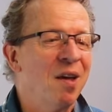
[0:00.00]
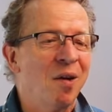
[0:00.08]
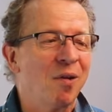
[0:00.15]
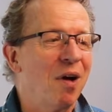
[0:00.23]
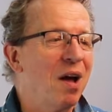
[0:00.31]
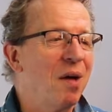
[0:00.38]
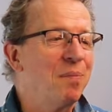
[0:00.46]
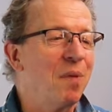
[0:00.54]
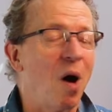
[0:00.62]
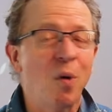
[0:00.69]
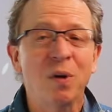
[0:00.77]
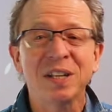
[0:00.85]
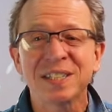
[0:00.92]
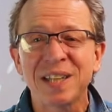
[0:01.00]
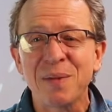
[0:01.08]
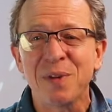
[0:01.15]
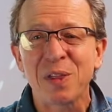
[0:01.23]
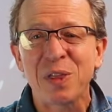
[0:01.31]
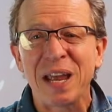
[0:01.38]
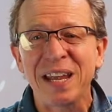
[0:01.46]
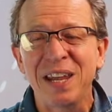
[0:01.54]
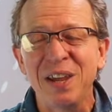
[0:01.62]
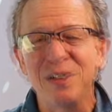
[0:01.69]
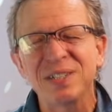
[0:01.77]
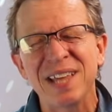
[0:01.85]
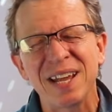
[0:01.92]
I want to say my thank
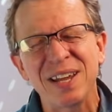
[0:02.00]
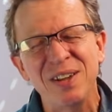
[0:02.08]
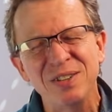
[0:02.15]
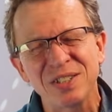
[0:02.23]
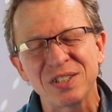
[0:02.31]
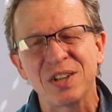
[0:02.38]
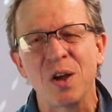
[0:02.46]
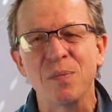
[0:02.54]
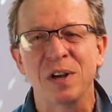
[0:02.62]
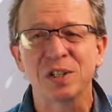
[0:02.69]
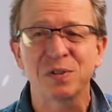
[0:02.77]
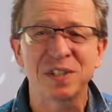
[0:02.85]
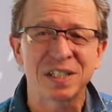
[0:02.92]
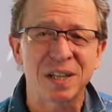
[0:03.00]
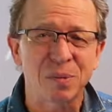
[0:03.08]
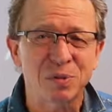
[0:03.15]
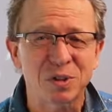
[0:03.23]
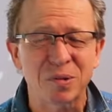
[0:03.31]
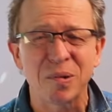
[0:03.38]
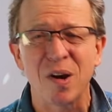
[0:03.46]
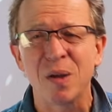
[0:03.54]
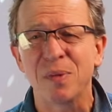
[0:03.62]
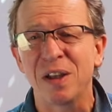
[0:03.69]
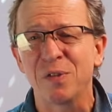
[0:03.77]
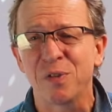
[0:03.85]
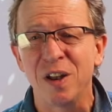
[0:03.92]
yous. Thank you so much for
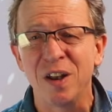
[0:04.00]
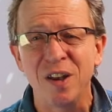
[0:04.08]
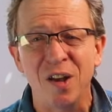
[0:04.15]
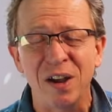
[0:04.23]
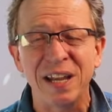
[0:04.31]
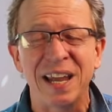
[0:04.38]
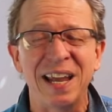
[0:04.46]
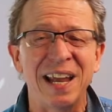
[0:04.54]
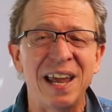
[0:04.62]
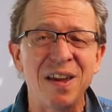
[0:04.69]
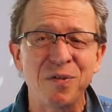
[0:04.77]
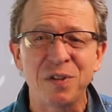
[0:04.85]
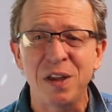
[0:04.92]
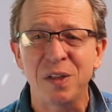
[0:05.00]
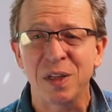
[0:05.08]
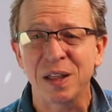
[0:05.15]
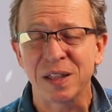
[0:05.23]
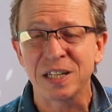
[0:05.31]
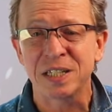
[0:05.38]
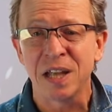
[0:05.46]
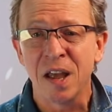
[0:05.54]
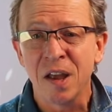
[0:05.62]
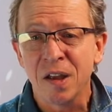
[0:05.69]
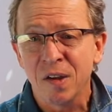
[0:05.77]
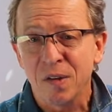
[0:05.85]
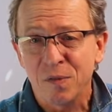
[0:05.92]
subscribing, for liking. If you think this
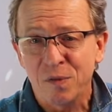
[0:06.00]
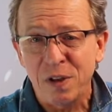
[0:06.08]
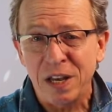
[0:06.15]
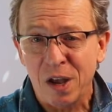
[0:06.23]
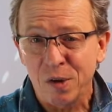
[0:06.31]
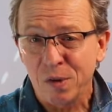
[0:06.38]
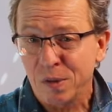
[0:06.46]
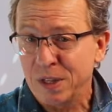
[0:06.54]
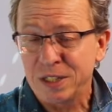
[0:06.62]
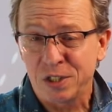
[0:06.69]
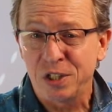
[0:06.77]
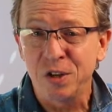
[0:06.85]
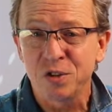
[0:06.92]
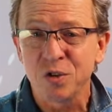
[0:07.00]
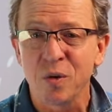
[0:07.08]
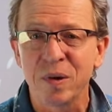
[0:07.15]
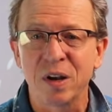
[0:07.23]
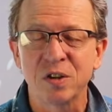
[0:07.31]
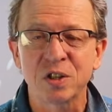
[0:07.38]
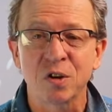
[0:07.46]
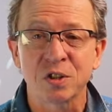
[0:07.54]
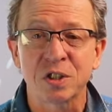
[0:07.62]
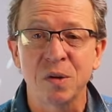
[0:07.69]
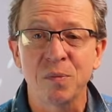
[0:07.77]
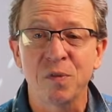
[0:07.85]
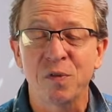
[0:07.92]
video, this tutorial has got
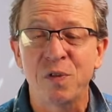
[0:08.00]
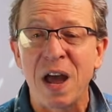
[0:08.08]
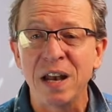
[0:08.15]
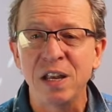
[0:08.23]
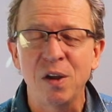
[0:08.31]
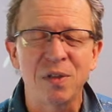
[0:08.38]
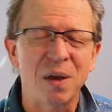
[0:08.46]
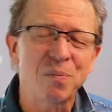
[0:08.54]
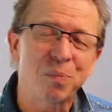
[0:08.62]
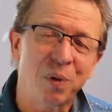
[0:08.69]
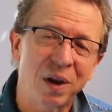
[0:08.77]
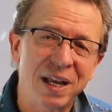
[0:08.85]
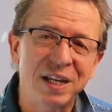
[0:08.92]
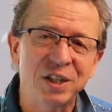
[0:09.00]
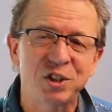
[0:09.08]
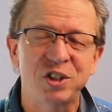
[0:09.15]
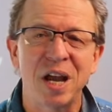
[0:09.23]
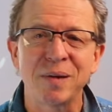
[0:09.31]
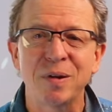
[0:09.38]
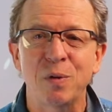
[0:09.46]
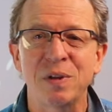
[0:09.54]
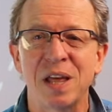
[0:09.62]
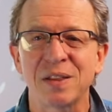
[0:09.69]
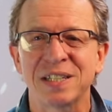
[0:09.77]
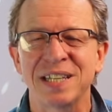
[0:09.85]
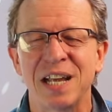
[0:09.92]
some value, then please share it with
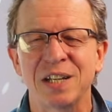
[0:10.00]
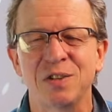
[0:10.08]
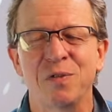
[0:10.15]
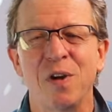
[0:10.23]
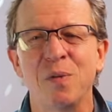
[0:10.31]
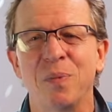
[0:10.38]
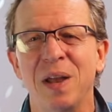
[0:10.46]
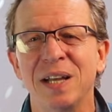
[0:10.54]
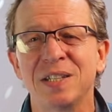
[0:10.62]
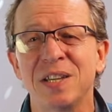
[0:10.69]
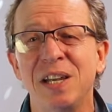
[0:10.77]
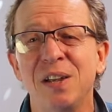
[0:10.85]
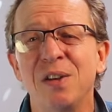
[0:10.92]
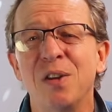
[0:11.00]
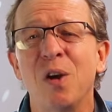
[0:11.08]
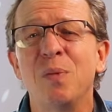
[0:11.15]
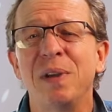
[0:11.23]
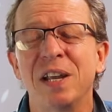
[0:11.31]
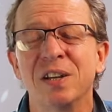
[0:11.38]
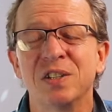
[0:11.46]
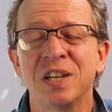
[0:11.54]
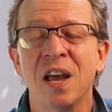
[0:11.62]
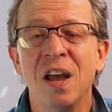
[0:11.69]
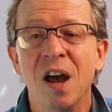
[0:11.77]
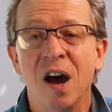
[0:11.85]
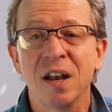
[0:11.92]
other saxophone players that you know, because
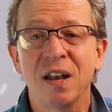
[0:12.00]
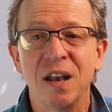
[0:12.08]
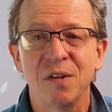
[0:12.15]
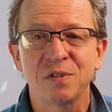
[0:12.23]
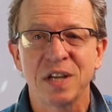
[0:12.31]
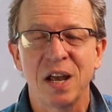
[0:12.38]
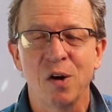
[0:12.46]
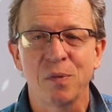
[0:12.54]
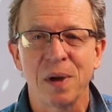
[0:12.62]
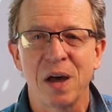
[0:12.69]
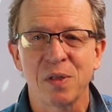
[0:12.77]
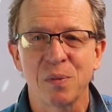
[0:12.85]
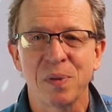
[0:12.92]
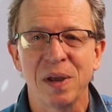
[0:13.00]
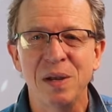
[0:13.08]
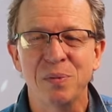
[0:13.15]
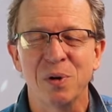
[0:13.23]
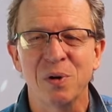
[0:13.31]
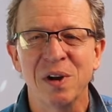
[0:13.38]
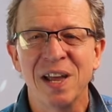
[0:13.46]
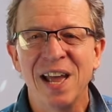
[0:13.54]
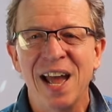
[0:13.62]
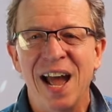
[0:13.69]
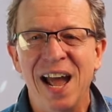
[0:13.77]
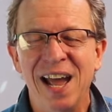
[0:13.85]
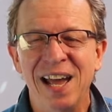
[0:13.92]
I'd love to help other people.
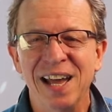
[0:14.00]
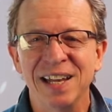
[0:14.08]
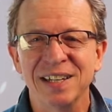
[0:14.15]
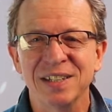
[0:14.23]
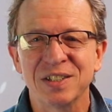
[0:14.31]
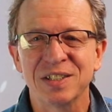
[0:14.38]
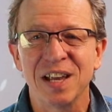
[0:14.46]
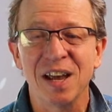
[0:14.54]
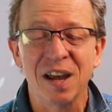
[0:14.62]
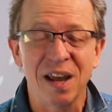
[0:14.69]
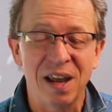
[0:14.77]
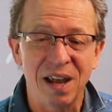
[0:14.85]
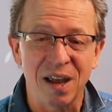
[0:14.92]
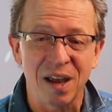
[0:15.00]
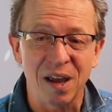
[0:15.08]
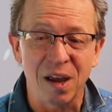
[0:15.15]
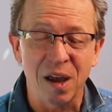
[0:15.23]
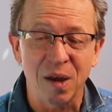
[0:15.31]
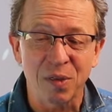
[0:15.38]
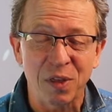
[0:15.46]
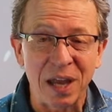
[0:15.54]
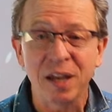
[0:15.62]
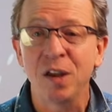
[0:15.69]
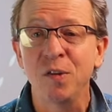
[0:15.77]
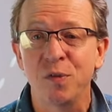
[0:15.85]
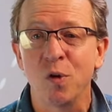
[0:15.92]
And
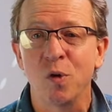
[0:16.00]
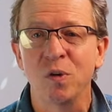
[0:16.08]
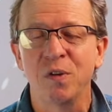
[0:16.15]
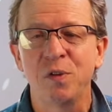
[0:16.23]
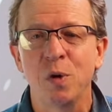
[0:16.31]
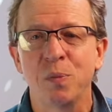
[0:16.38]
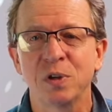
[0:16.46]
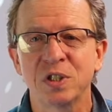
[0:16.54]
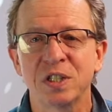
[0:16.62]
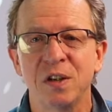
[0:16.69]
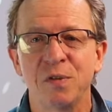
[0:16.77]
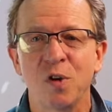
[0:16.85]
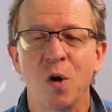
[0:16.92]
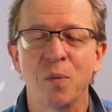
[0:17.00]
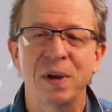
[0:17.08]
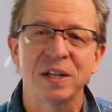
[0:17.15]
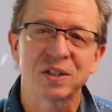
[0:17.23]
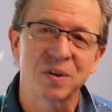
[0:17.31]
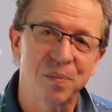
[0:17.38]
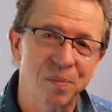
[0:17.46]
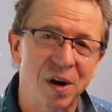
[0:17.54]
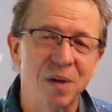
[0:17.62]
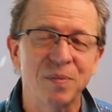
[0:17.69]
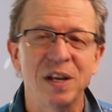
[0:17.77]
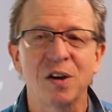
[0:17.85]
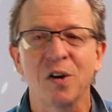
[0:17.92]
thank you for all of your positive comments and
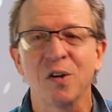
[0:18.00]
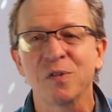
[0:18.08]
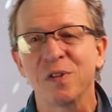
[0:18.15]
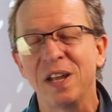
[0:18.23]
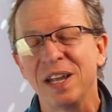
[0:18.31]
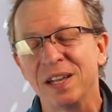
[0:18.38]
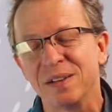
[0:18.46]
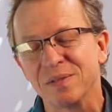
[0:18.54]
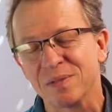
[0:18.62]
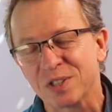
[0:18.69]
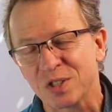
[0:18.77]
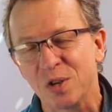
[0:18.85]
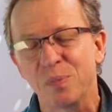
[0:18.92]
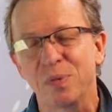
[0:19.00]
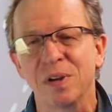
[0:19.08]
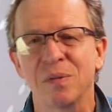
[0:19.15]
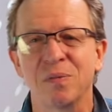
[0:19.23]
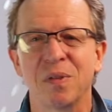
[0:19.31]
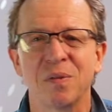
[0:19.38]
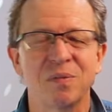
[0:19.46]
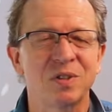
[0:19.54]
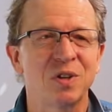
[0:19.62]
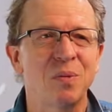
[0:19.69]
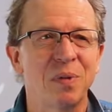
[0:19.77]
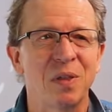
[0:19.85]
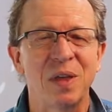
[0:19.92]
buying me coffee and super,
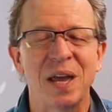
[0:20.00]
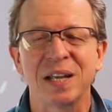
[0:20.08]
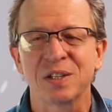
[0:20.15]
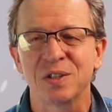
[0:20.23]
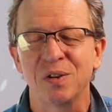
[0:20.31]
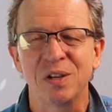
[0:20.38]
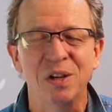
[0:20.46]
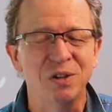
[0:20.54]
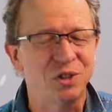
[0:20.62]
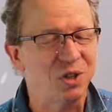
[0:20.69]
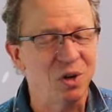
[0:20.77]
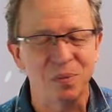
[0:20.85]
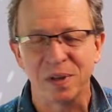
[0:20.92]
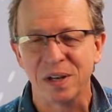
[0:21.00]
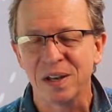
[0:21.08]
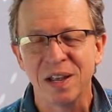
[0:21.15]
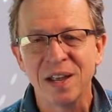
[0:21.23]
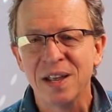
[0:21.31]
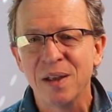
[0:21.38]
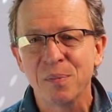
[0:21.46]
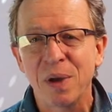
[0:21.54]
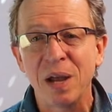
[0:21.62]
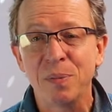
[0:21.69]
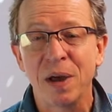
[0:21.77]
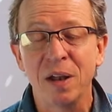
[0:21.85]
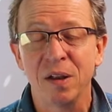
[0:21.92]
super thanks on YouTube and
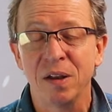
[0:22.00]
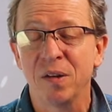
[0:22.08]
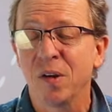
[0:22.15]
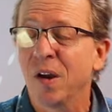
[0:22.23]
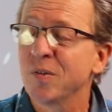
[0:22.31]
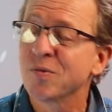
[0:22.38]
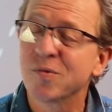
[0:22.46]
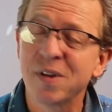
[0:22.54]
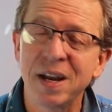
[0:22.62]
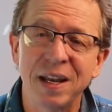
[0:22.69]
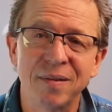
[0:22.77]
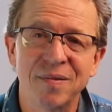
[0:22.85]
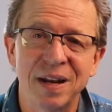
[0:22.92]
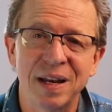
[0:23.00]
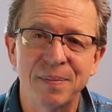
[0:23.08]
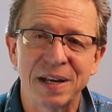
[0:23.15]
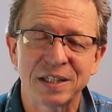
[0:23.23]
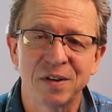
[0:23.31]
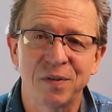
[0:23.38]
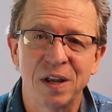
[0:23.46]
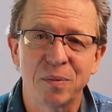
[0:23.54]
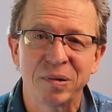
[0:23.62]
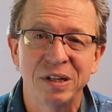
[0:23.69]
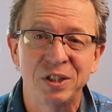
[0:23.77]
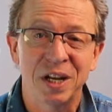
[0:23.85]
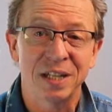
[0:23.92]
PayPal. And I really, really massively
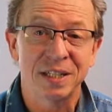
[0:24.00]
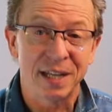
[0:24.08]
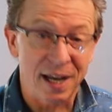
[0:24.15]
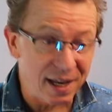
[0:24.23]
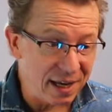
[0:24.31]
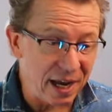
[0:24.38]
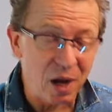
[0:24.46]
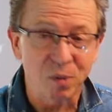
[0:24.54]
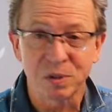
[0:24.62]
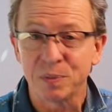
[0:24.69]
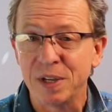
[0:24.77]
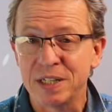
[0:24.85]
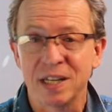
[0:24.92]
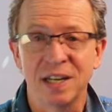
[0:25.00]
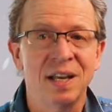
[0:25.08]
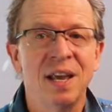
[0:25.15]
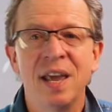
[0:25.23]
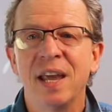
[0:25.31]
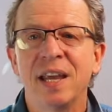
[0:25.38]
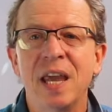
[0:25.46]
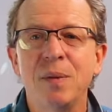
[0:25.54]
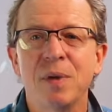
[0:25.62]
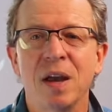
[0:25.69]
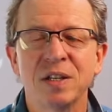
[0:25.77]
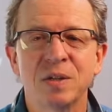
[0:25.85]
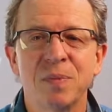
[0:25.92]
appreciate it. And it helps me to keep
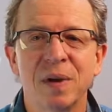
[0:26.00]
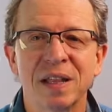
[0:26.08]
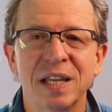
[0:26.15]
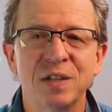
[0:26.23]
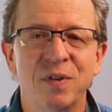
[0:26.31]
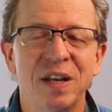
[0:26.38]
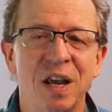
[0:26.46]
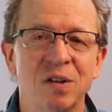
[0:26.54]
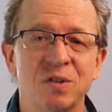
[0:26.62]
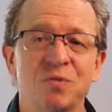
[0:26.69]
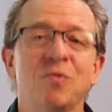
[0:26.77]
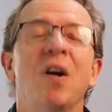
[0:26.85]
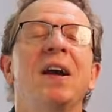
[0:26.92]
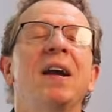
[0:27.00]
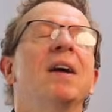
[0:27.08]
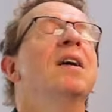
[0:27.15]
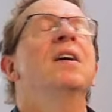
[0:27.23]
going to make these videos. Right.